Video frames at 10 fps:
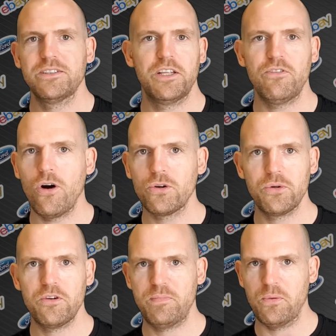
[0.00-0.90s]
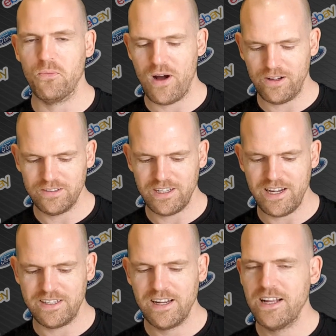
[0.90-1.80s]
They've all going to have been
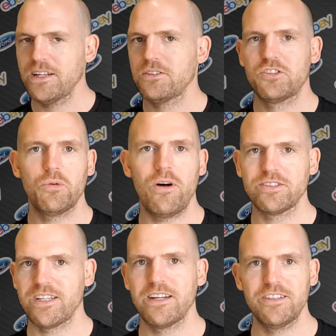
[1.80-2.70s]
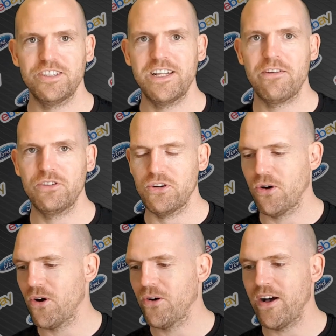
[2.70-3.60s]
welded. To what standard, you never
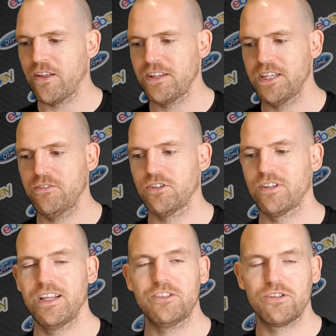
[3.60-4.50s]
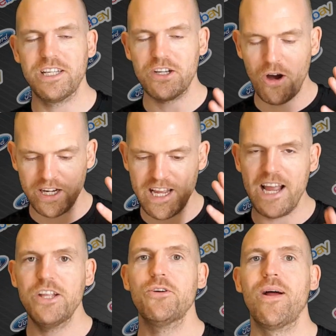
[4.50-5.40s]
know. I think you've just literally got to
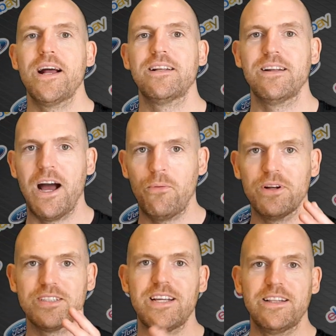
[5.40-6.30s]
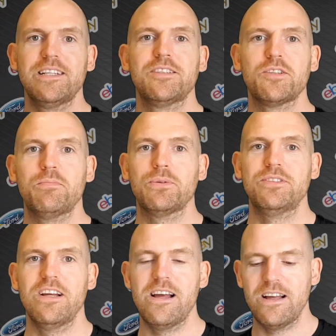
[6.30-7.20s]
get in your head, I want to set this as a
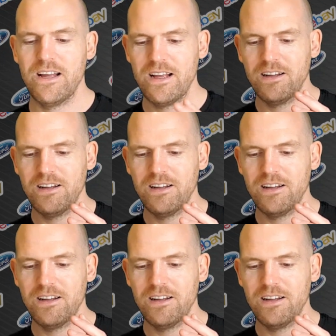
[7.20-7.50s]
budget,